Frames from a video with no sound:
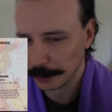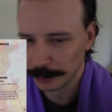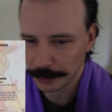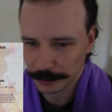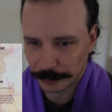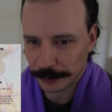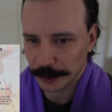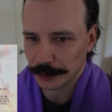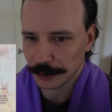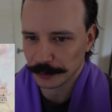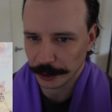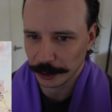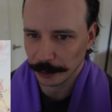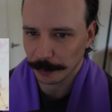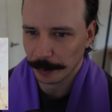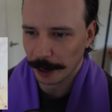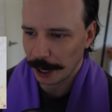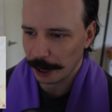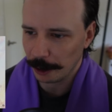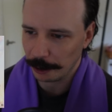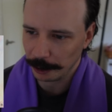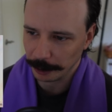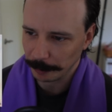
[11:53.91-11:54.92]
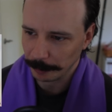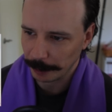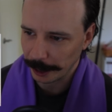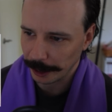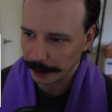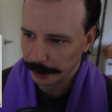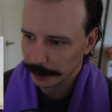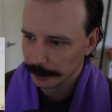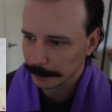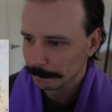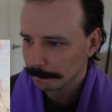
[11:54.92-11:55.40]
you can fish for your power
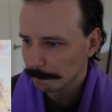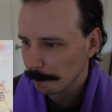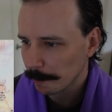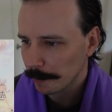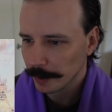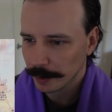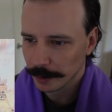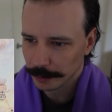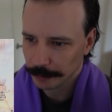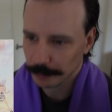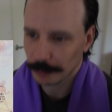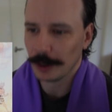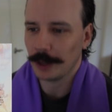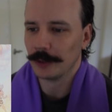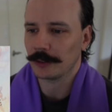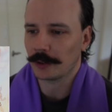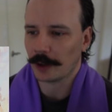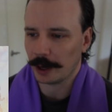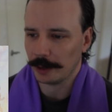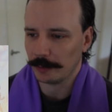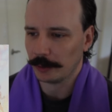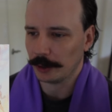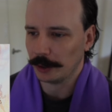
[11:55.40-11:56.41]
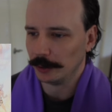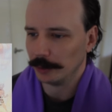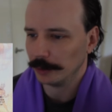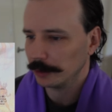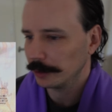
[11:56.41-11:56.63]
back. So that's kind of cute.